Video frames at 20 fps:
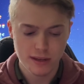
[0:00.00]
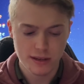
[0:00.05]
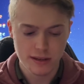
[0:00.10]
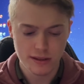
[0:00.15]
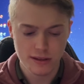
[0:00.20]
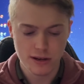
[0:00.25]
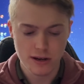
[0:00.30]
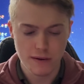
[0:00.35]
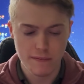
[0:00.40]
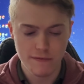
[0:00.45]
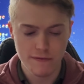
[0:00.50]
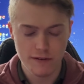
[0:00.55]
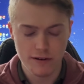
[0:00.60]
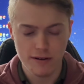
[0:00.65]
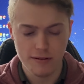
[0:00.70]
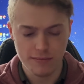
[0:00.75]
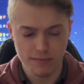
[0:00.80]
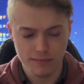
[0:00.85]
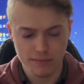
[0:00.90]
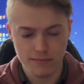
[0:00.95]
the
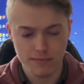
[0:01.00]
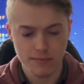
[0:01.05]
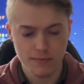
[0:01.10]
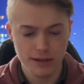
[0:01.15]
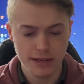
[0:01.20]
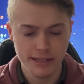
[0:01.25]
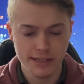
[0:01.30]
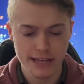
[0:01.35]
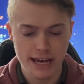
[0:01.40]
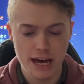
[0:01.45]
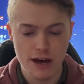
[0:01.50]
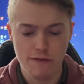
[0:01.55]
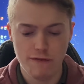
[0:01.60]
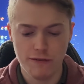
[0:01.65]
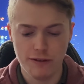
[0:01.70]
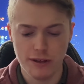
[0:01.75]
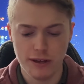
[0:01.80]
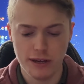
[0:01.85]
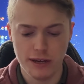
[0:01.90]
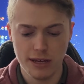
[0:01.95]
comfort is there for
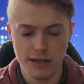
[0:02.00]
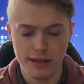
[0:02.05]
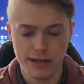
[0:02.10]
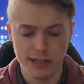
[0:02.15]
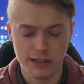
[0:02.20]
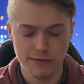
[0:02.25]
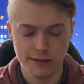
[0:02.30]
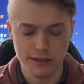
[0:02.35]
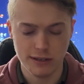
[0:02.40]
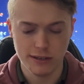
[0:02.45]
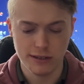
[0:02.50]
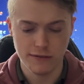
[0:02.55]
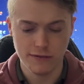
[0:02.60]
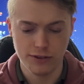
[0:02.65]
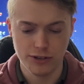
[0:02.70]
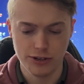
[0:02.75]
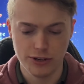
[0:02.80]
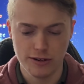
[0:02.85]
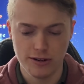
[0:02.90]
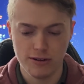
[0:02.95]
the index fingers for
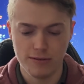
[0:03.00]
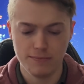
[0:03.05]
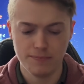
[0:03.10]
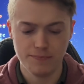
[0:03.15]
sure.